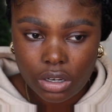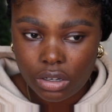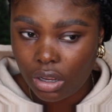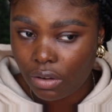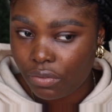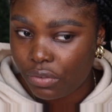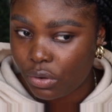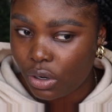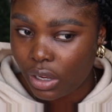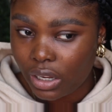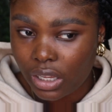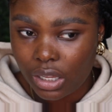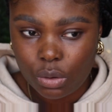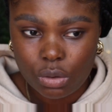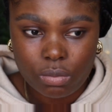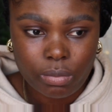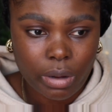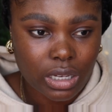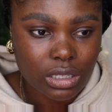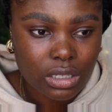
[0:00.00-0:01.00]
I feel like it would
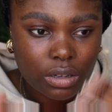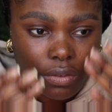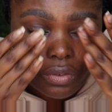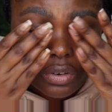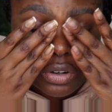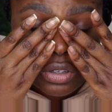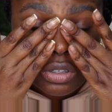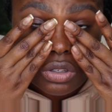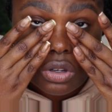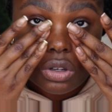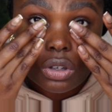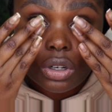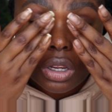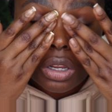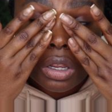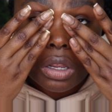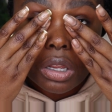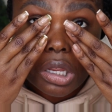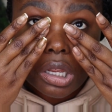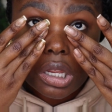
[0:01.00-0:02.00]
make difference on
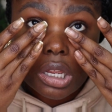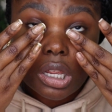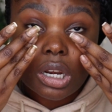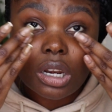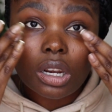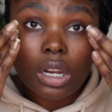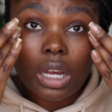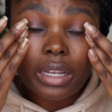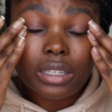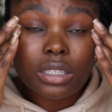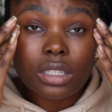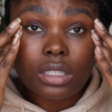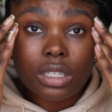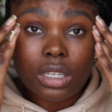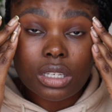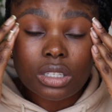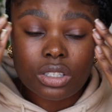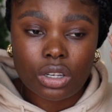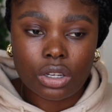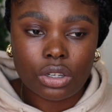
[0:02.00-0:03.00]
a lighter
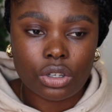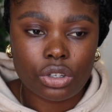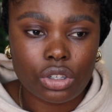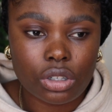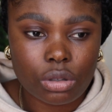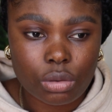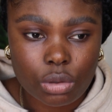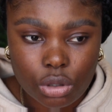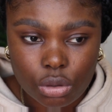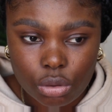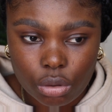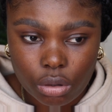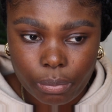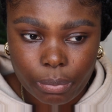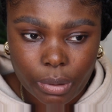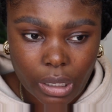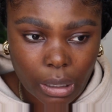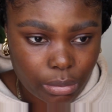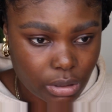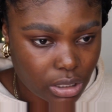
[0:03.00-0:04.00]
skin tone because you'd sort of
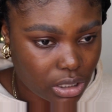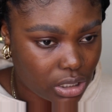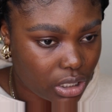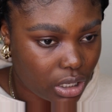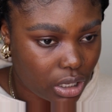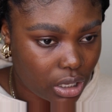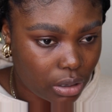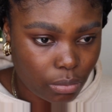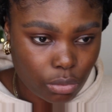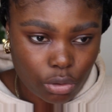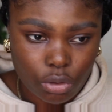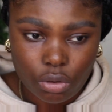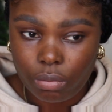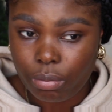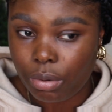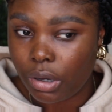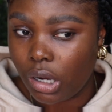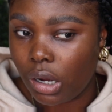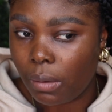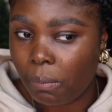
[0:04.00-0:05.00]
be able to see it more,
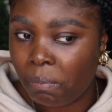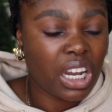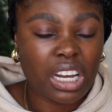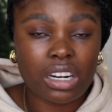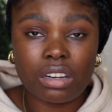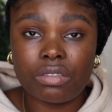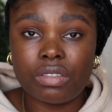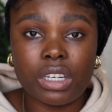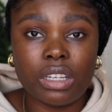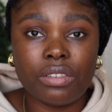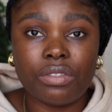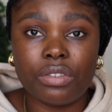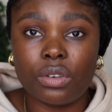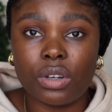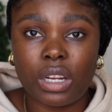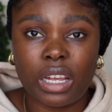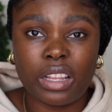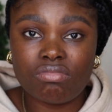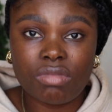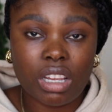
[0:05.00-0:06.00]
but I don't really feel
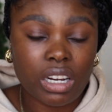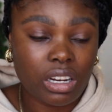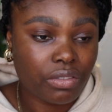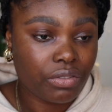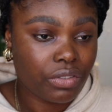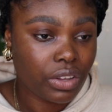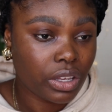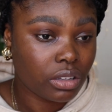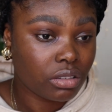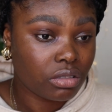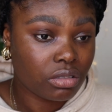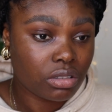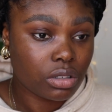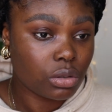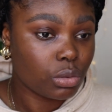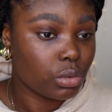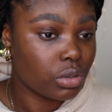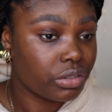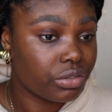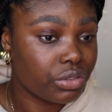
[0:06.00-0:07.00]
like anything
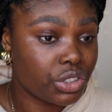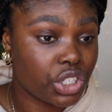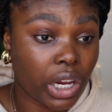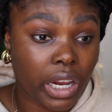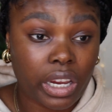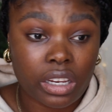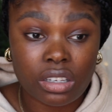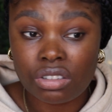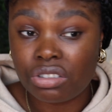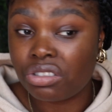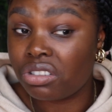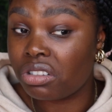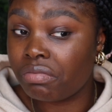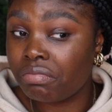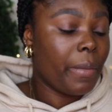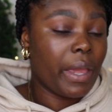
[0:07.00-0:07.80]
sort of changed.